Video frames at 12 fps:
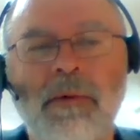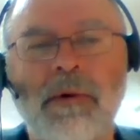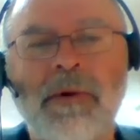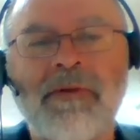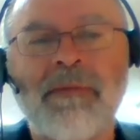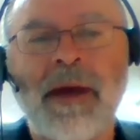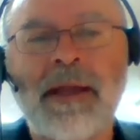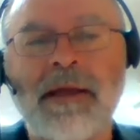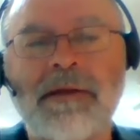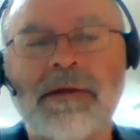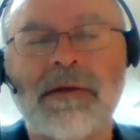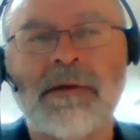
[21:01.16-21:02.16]
Well, we've
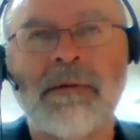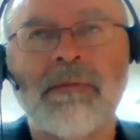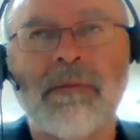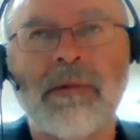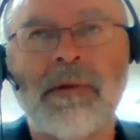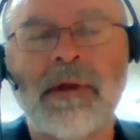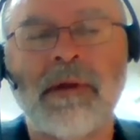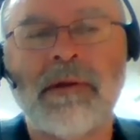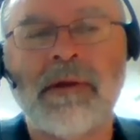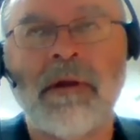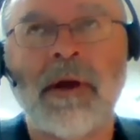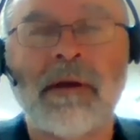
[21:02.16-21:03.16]
managed to,
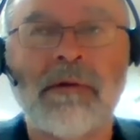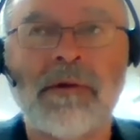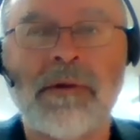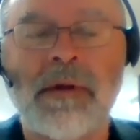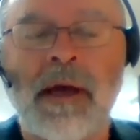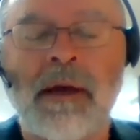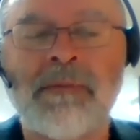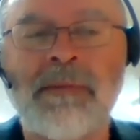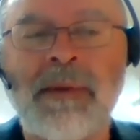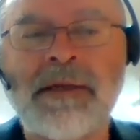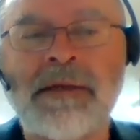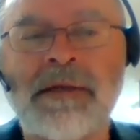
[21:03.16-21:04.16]

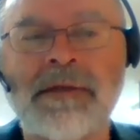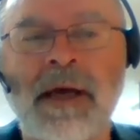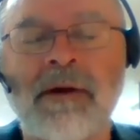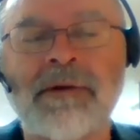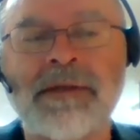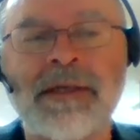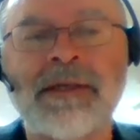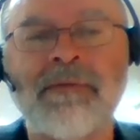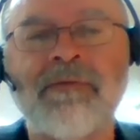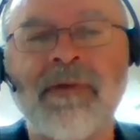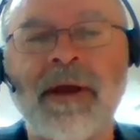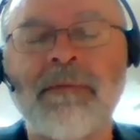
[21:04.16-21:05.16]
dimensions are a
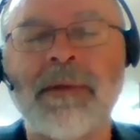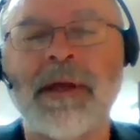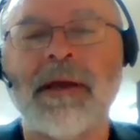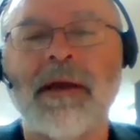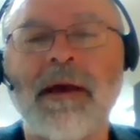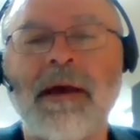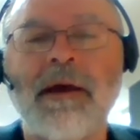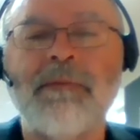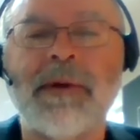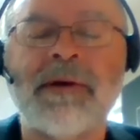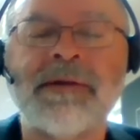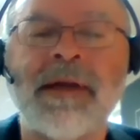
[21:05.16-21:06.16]
system family
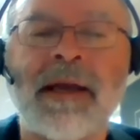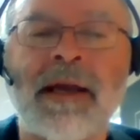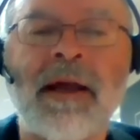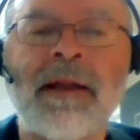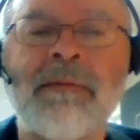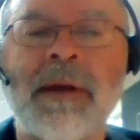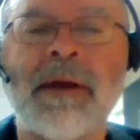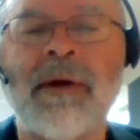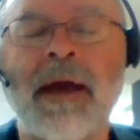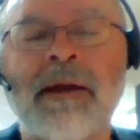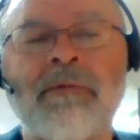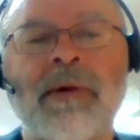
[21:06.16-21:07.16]
because they can only be
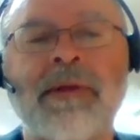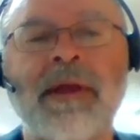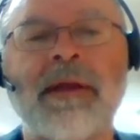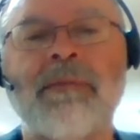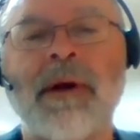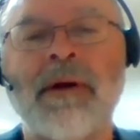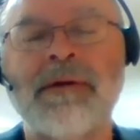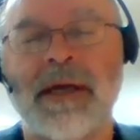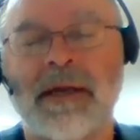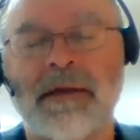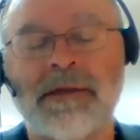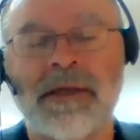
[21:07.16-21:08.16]
created within a
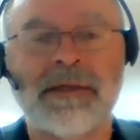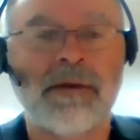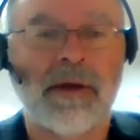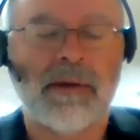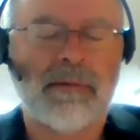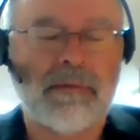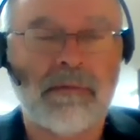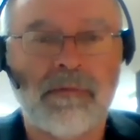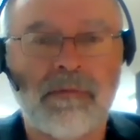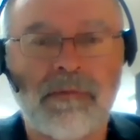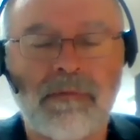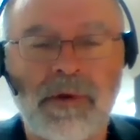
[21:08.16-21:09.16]
project, just like
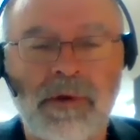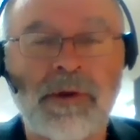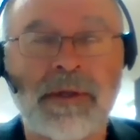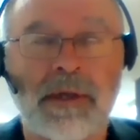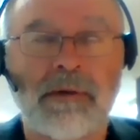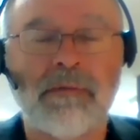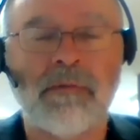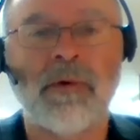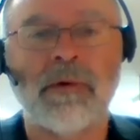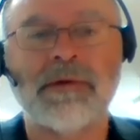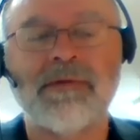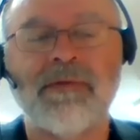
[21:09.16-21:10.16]
usually
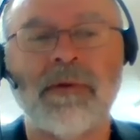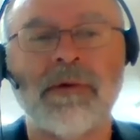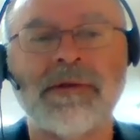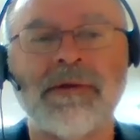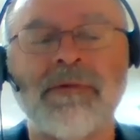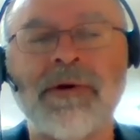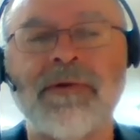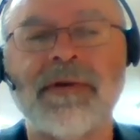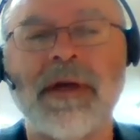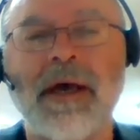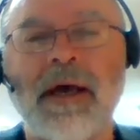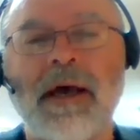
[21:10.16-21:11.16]
walls, floors and roofs.
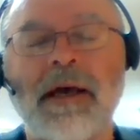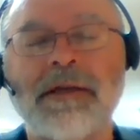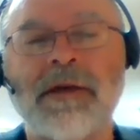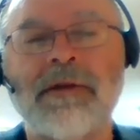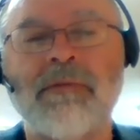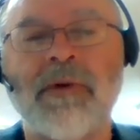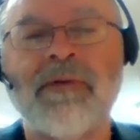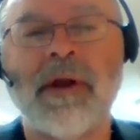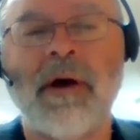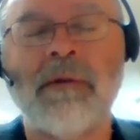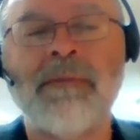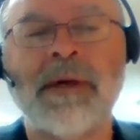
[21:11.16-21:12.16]
So we've got a
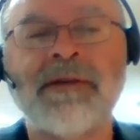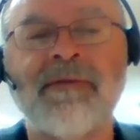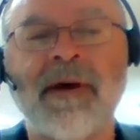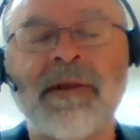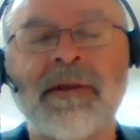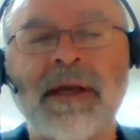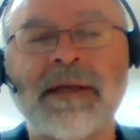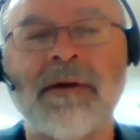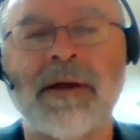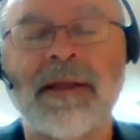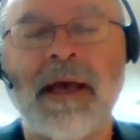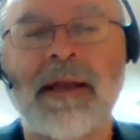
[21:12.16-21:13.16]
whole bunch of other things
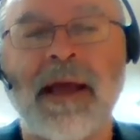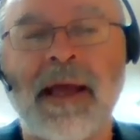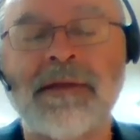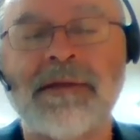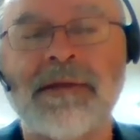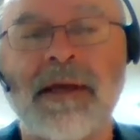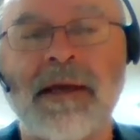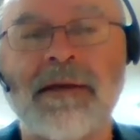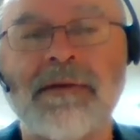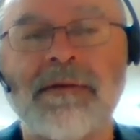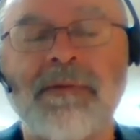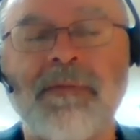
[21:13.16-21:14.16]
like that and
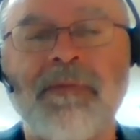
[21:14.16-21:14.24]
stairs,